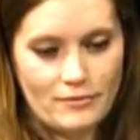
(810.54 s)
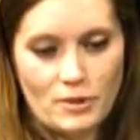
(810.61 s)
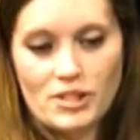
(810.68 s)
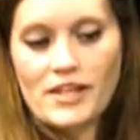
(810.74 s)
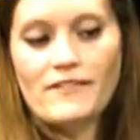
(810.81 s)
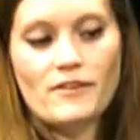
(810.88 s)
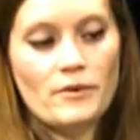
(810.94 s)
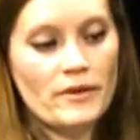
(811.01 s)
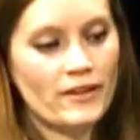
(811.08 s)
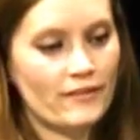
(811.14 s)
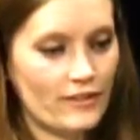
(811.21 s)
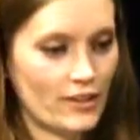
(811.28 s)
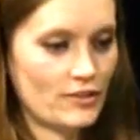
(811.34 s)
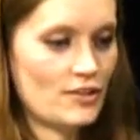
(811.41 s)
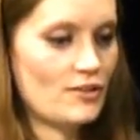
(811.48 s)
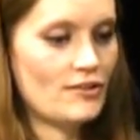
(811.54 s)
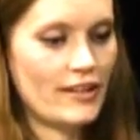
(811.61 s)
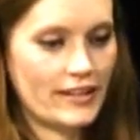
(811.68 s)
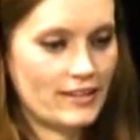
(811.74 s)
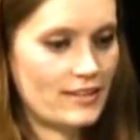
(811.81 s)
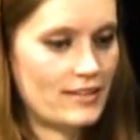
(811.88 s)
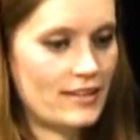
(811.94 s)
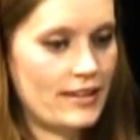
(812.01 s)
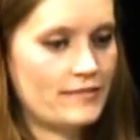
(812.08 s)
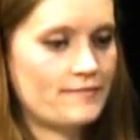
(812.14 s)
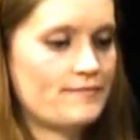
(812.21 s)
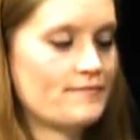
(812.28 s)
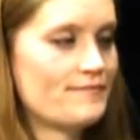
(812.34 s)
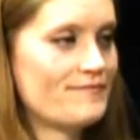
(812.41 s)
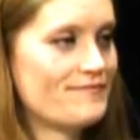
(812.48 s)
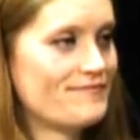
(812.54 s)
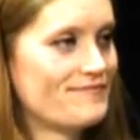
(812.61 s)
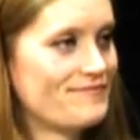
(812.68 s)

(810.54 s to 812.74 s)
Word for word: whichever one of those you'd like to say. Progressive.